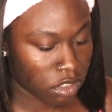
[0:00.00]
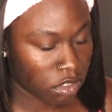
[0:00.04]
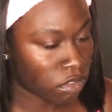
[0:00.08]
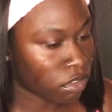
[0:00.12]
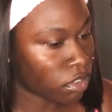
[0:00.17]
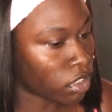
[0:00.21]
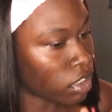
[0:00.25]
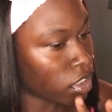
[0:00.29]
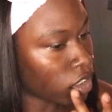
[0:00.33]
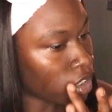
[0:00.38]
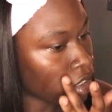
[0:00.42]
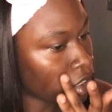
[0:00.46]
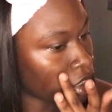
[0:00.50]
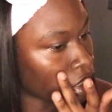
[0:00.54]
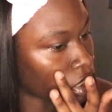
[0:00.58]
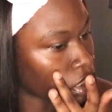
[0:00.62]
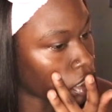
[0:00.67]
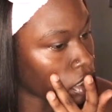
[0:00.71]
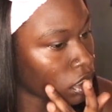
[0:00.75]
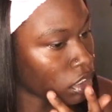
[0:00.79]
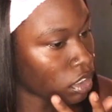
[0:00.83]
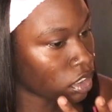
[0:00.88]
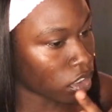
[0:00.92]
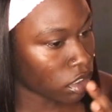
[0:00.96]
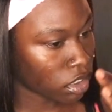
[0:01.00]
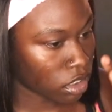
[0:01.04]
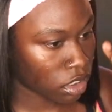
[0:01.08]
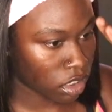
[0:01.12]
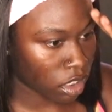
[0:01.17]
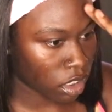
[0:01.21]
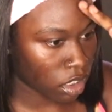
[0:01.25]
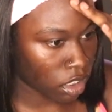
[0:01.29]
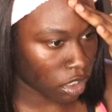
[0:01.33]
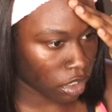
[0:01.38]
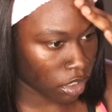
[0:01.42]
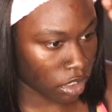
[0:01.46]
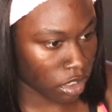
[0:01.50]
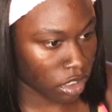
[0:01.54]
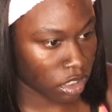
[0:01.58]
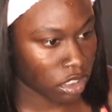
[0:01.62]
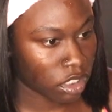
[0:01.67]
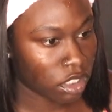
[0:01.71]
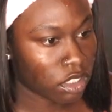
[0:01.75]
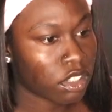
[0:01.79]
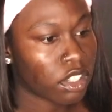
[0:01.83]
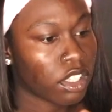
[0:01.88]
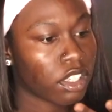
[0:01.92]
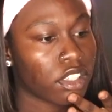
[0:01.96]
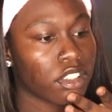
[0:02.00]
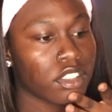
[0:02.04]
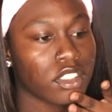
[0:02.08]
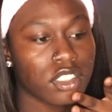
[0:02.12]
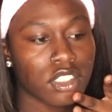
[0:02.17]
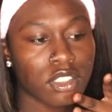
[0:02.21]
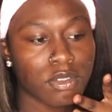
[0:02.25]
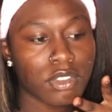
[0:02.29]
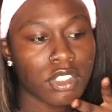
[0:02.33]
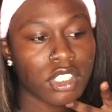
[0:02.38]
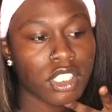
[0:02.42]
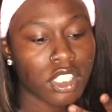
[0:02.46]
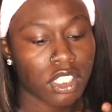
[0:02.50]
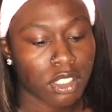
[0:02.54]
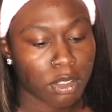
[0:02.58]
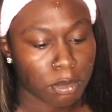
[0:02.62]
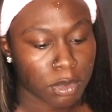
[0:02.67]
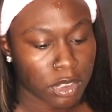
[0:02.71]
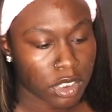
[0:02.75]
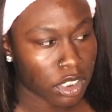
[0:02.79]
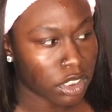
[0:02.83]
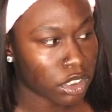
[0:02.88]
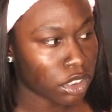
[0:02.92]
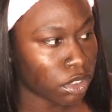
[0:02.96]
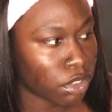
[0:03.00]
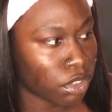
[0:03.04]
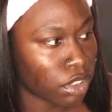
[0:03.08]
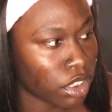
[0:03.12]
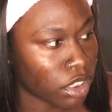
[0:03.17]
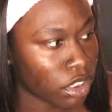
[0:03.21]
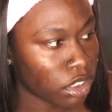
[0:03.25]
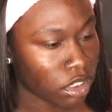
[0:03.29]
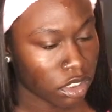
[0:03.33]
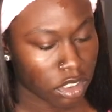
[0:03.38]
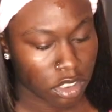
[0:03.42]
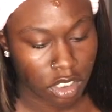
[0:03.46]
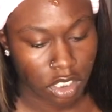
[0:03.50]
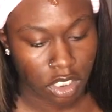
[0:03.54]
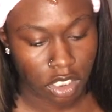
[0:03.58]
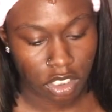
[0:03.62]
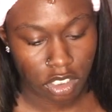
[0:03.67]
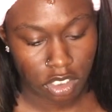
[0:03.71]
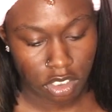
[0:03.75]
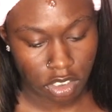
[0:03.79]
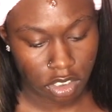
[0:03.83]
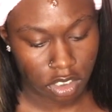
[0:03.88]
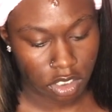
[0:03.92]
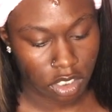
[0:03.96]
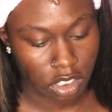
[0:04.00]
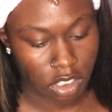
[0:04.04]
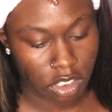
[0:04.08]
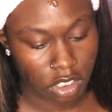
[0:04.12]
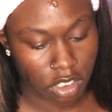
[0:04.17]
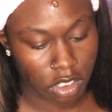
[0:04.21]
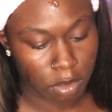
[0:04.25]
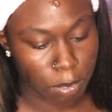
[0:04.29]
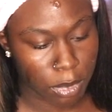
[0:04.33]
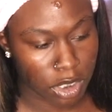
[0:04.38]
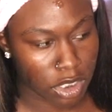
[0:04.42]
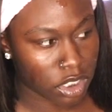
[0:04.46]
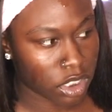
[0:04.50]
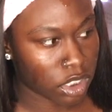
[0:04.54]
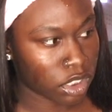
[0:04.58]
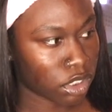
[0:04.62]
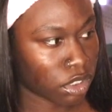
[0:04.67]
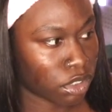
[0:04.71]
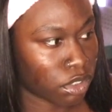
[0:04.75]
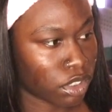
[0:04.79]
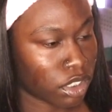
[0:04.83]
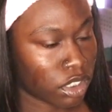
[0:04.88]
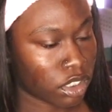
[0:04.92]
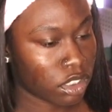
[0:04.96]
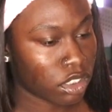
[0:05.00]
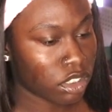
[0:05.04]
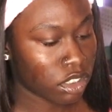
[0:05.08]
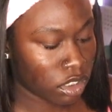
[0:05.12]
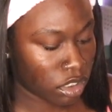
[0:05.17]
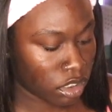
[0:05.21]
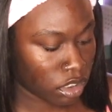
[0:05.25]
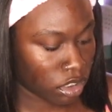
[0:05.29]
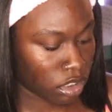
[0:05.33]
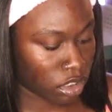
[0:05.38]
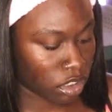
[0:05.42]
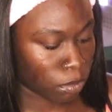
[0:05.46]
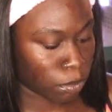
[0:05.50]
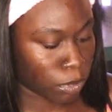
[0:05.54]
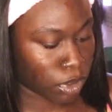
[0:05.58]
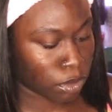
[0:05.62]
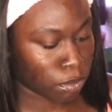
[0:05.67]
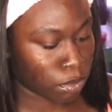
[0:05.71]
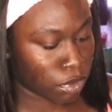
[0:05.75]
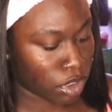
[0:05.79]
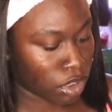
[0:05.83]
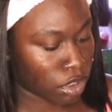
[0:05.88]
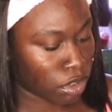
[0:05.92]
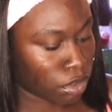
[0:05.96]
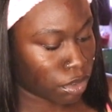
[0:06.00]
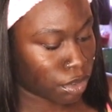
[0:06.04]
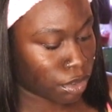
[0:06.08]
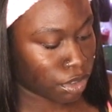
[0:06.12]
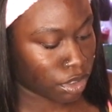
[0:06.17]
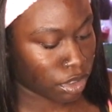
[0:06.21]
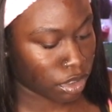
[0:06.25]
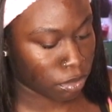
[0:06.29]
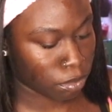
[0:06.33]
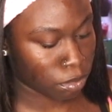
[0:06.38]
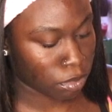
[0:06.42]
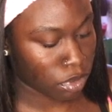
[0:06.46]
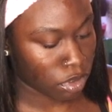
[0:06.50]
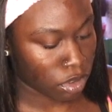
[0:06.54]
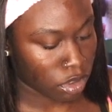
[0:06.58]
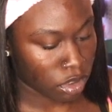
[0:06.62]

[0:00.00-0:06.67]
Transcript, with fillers: What is this like? Skincare? So like some damn sunscreen? Like it could be sunscreen. Talking about some gel cream.